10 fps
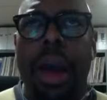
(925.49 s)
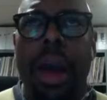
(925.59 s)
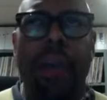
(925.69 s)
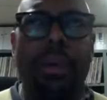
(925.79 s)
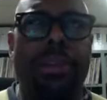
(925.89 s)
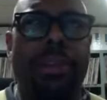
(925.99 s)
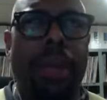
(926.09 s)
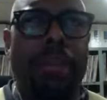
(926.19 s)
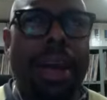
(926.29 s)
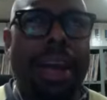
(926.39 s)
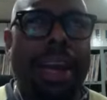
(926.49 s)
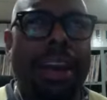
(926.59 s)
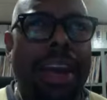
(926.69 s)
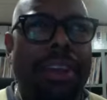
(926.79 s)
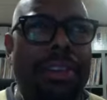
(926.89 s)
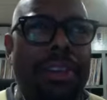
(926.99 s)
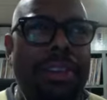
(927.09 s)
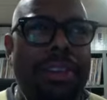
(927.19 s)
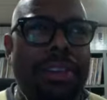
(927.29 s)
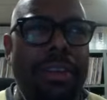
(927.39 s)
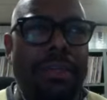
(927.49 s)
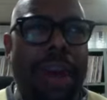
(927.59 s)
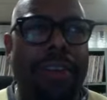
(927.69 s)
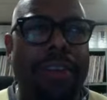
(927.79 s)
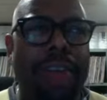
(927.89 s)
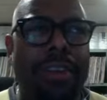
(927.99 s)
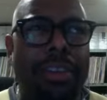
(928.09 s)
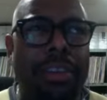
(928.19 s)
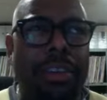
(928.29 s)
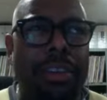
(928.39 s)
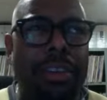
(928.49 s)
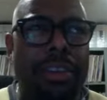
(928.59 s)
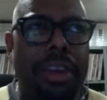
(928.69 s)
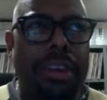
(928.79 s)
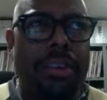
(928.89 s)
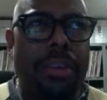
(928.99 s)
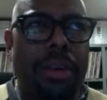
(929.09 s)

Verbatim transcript: I would say by like nineteen sixty-five, nineteen sixty-six,